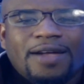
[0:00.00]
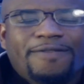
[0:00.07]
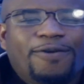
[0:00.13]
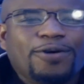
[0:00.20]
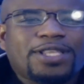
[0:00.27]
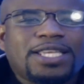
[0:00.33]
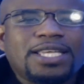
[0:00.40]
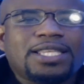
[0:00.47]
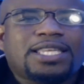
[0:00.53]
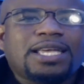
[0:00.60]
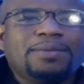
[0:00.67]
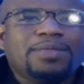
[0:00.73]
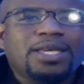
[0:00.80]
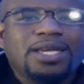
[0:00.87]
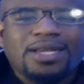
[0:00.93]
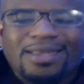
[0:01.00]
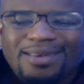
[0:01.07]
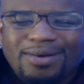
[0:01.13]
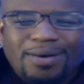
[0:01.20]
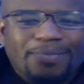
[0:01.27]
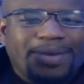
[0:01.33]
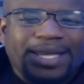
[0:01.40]
14-team league,
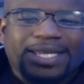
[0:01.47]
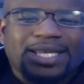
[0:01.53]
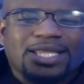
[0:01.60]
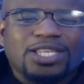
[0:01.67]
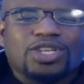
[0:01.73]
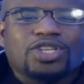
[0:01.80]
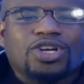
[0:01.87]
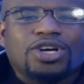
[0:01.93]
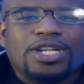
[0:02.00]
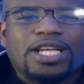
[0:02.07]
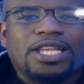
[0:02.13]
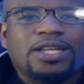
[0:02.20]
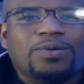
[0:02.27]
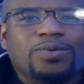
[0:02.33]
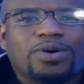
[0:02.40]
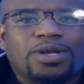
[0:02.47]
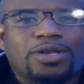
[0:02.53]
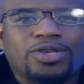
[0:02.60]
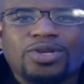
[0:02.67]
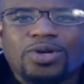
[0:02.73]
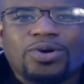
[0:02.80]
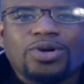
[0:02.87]
you can basically start
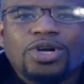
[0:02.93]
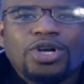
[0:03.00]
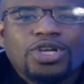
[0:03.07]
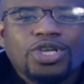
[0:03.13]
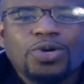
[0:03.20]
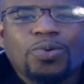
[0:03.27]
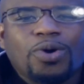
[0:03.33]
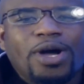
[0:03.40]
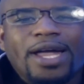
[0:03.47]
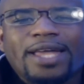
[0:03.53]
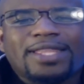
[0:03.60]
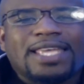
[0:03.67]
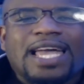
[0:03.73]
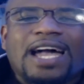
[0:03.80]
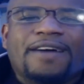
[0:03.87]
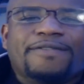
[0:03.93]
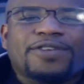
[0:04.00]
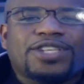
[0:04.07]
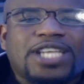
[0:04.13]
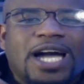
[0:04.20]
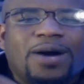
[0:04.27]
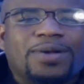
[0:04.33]
anyone. You want it to
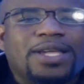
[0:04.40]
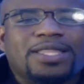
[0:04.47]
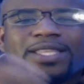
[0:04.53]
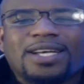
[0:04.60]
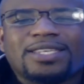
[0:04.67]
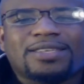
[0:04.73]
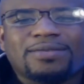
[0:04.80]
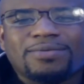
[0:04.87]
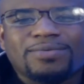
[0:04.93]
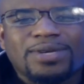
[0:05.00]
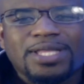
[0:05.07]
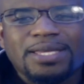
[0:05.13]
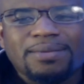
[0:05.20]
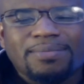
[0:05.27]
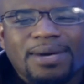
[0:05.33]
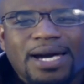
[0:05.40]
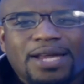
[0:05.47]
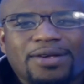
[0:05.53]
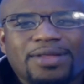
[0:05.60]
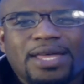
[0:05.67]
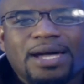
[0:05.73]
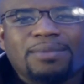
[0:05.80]
average out. It doesn't really
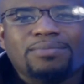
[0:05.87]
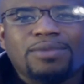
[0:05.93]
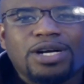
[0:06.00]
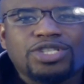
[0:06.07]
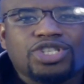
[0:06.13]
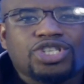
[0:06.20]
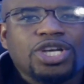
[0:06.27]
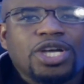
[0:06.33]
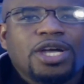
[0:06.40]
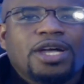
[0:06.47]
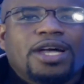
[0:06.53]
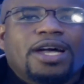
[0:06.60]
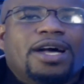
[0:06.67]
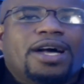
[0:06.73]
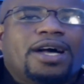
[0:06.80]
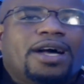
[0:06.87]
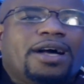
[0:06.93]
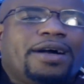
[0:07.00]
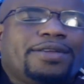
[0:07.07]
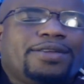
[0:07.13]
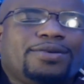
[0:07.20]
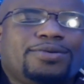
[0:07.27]
matter that much.
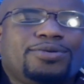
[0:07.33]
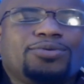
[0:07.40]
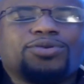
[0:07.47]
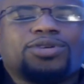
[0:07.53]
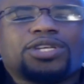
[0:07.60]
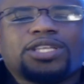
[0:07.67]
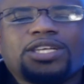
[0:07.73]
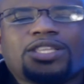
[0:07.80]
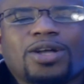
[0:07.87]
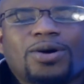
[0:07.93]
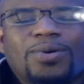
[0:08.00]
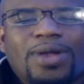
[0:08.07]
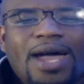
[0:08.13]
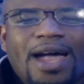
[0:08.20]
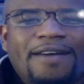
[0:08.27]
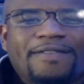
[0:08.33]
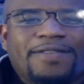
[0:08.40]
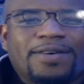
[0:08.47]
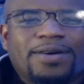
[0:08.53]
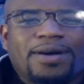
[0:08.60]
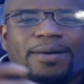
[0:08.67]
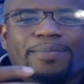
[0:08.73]
You usually don't
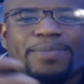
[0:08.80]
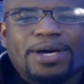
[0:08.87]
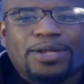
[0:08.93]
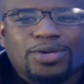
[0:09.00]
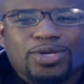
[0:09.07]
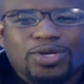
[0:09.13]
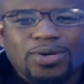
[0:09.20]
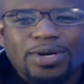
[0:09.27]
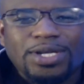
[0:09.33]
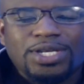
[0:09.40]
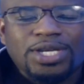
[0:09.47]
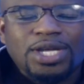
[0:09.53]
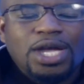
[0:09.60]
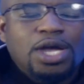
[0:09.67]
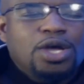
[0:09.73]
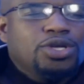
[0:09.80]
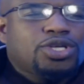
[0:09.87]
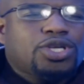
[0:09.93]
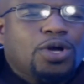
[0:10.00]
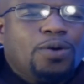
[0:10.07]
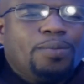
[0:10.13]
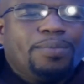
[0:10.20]
have a better choice.
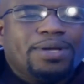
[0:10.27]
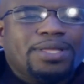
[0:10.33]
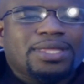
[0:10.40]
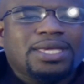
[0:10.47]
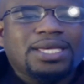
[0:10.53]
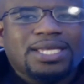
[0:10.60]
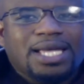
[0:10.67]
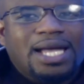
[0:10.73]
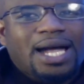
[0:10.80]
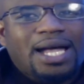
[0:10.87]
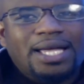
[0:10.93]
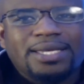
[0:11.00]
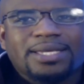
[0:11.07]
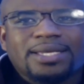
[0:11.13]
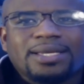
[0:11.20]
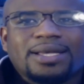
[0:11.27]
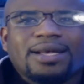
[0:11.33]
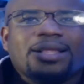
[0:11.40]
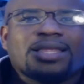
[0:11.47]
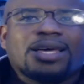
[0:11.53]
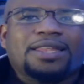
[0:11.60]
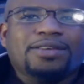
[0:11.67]
So, but these guys,
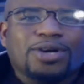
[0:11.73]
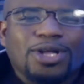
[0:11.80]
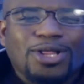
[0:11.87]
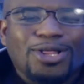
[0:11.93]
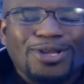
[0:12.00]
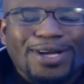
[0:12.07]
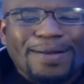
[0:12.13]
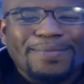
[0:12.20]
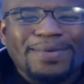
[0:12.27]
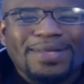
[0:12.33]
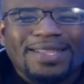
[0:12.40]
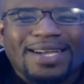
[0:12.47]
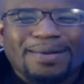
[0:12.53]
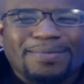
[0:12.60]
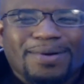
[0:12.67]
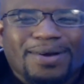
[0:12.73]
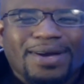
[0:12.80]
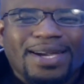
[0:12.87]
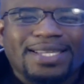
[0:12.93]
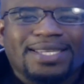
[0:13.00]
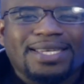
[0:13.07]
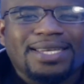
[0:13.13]
a lot of you are gonna look at me like I'm
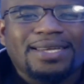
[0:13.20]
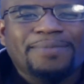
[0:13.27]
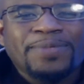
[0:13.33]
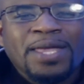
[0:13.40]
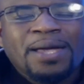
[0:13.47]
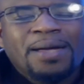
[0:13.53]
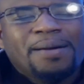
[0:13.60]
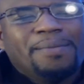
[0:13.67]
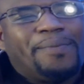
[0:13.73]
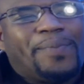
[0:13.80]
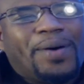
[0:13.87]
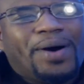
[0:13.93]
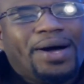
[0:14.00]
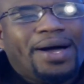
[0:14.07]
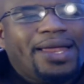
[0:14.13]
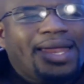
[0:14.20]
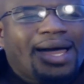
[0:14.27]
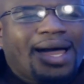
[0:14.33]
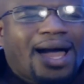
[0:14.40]
crazy, but